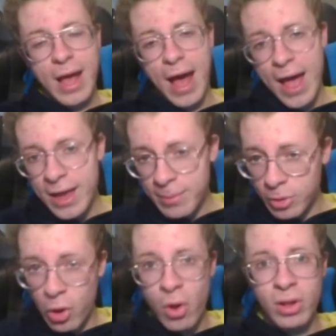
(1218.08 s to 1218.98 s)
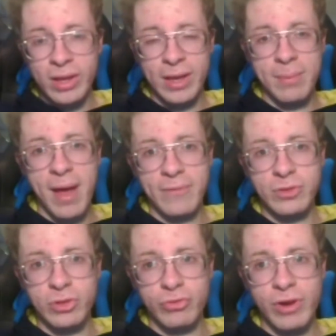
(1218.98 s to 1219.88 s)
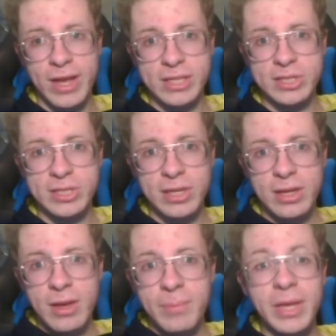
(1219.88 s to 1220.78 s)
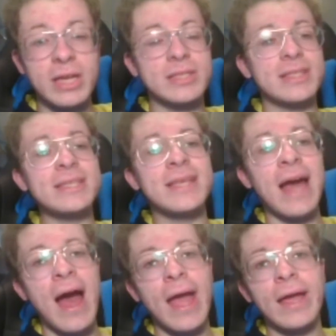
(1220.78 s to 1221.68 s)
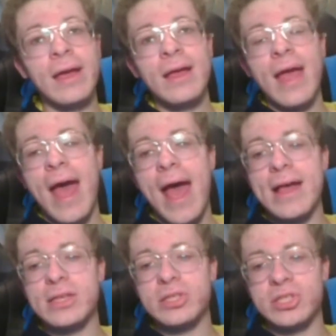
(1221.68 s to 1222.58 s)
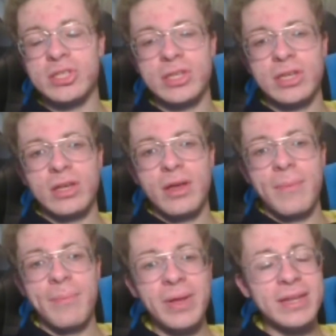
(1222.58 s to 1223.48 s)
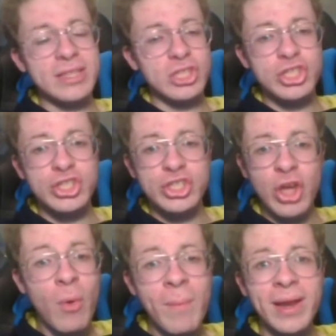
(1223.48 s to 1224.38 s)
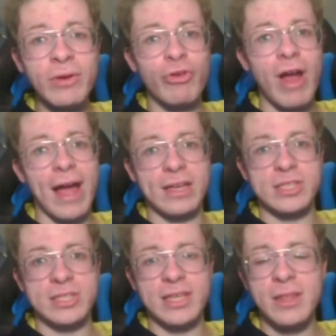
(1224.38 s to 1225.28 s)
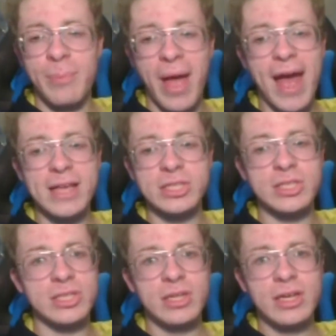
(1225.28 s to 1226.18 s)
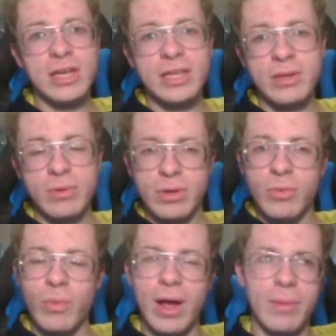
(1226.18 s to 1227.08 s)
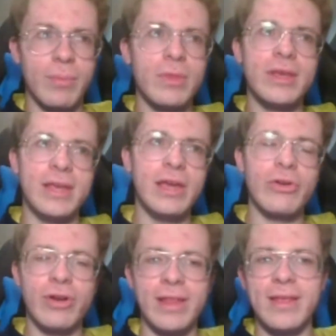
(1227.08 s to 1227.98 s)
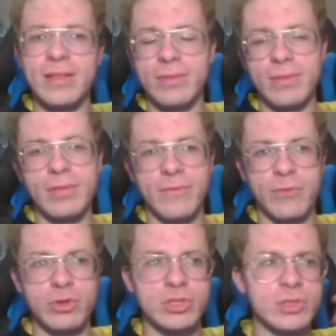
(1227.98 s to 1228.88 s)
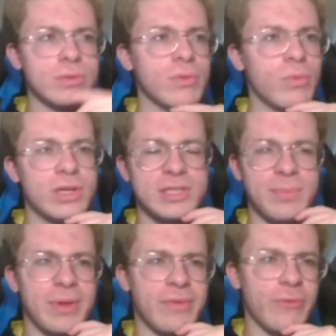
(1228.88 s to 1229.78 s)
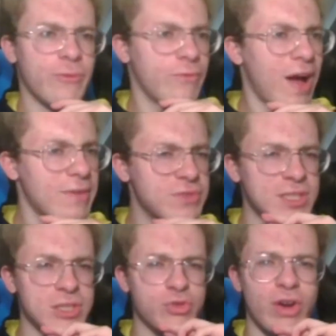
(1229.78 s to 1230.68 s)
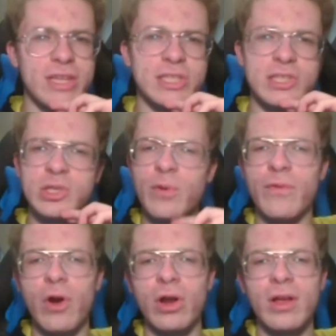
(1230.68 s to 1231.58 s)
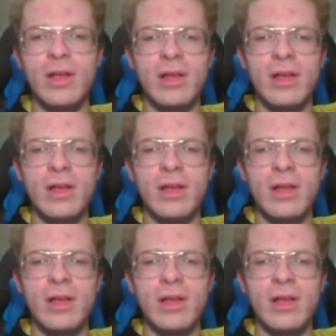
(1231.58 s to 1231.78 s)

I am calling him after the race because this guy has been in so many wrecks in the past, year and then the first, what has it been, 5-6 races so far?